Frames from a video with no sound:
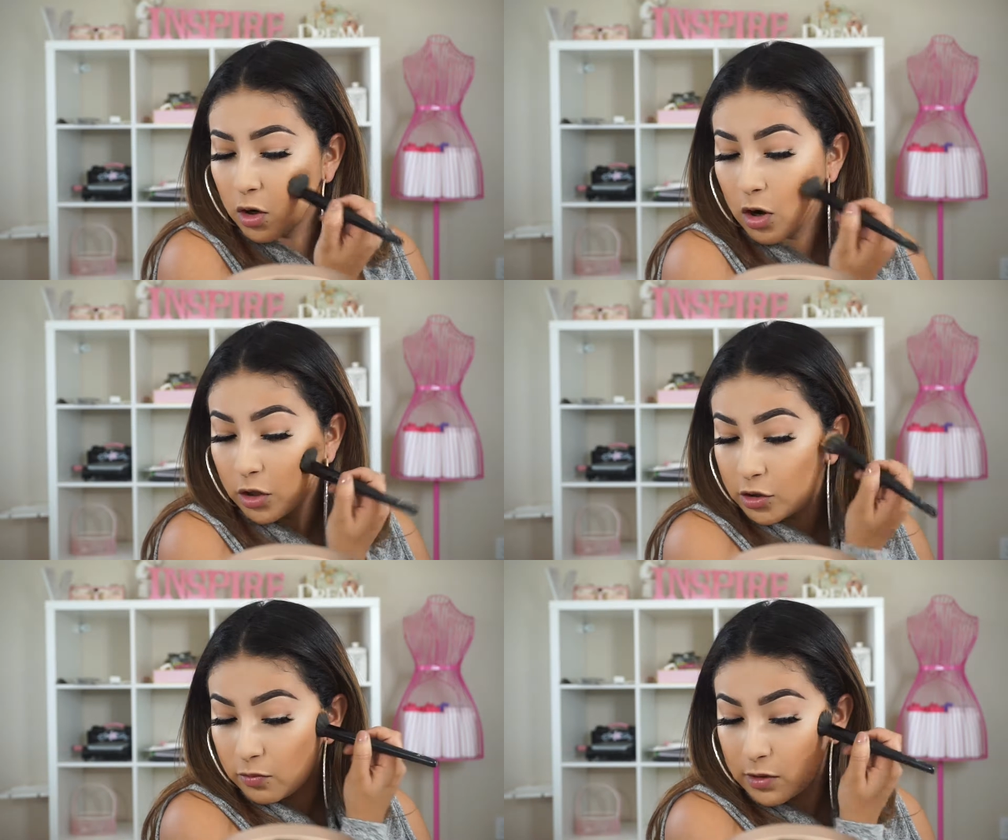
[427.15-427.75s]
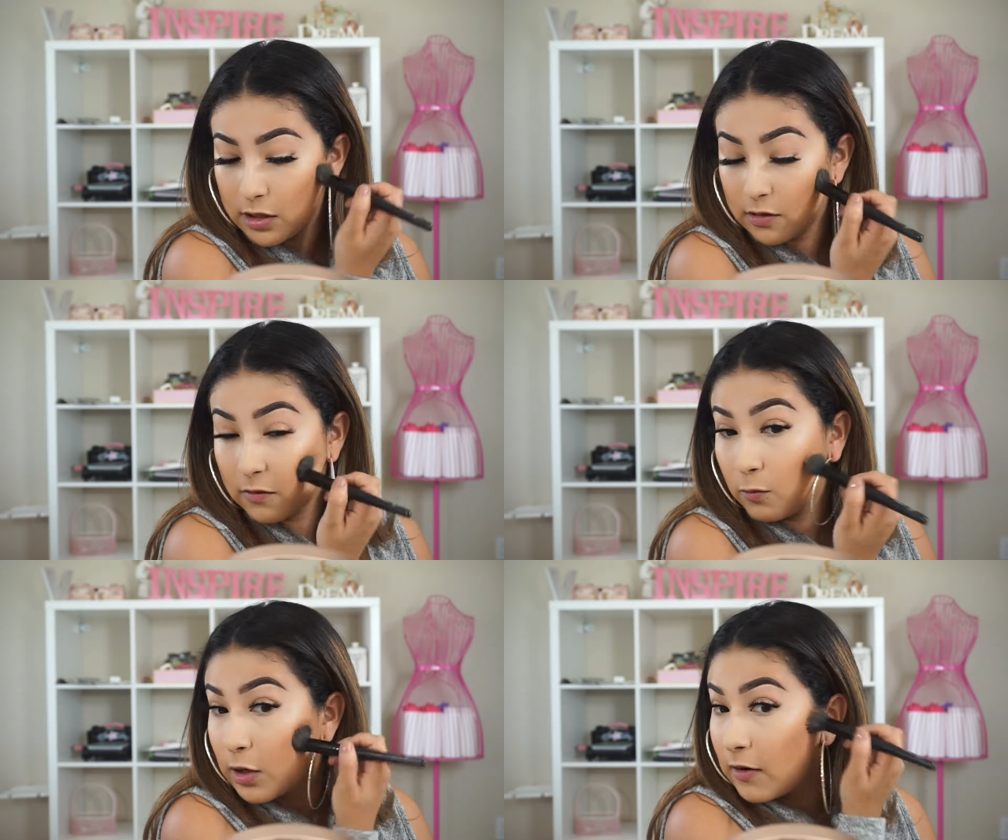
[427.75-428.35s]
or
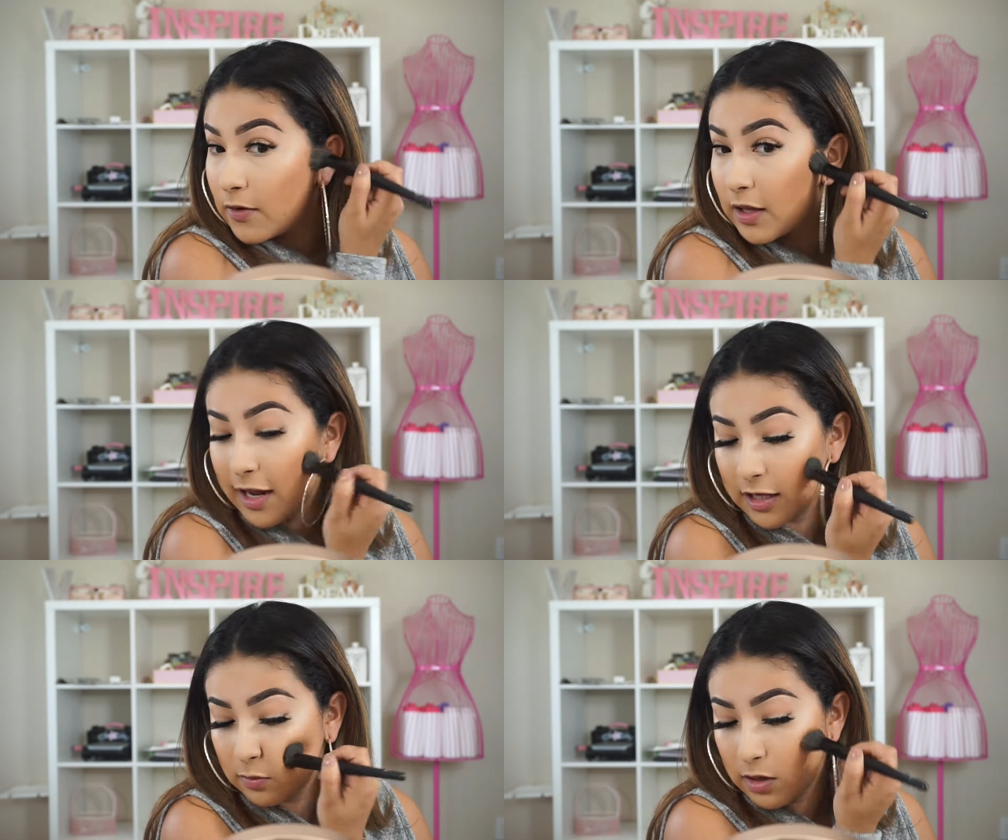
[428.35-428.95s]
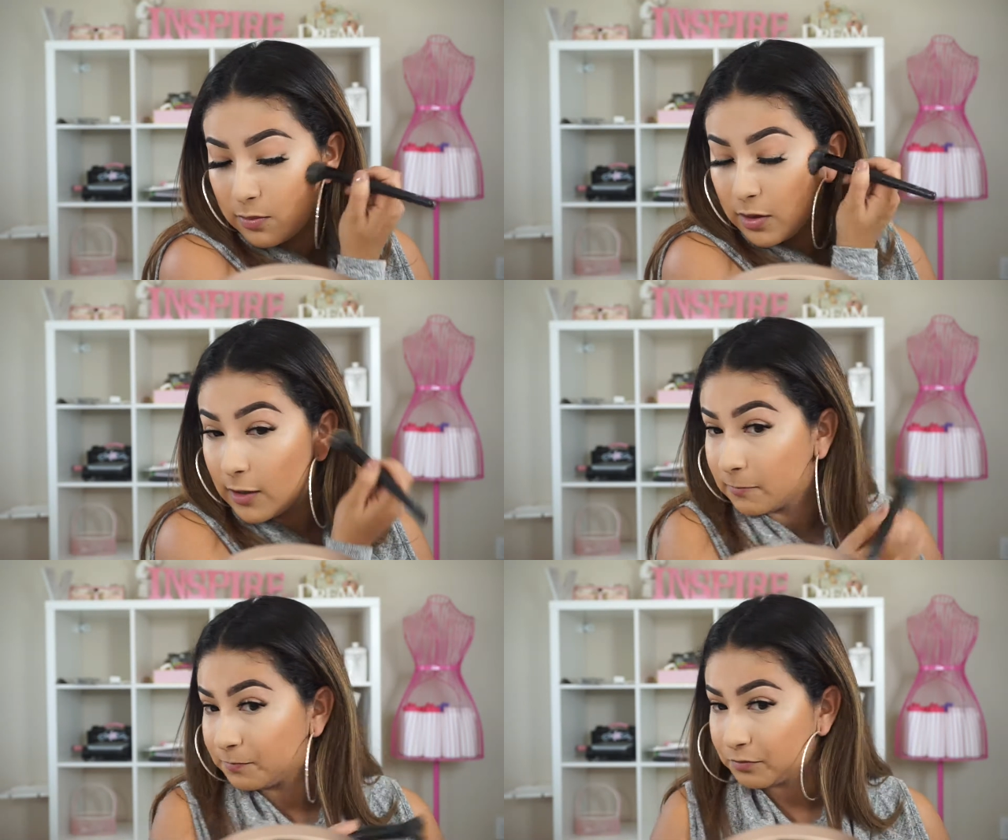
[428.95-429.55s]
contour, whatever the case may
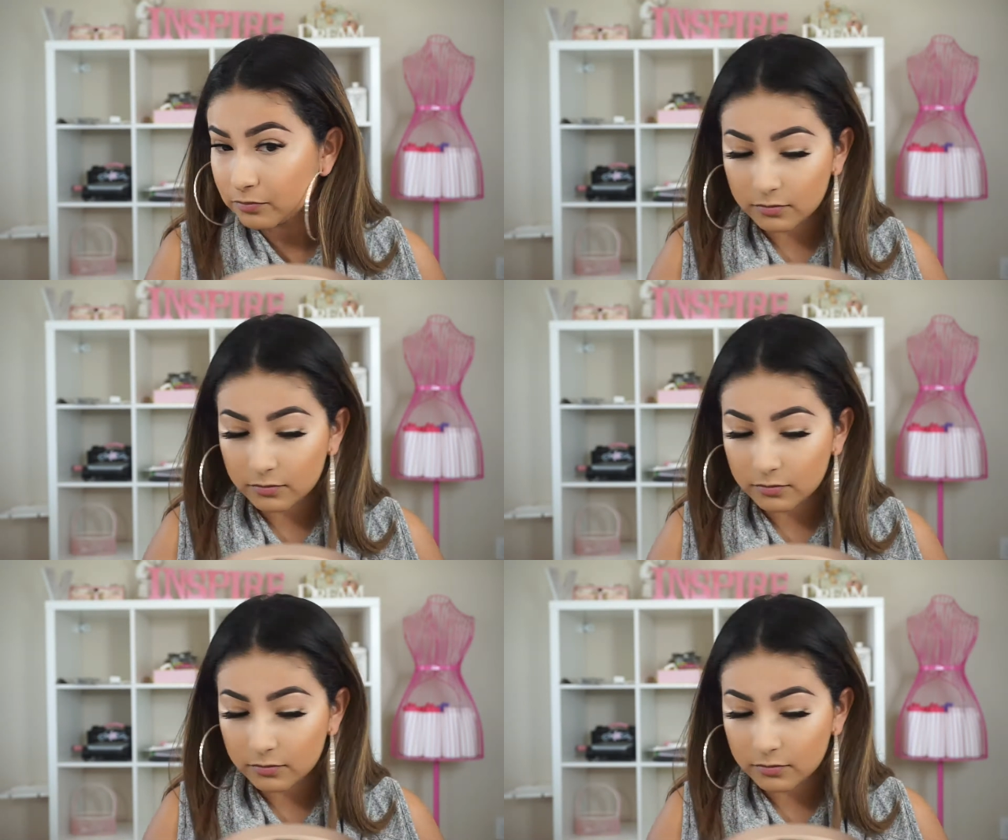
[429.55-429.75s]
be.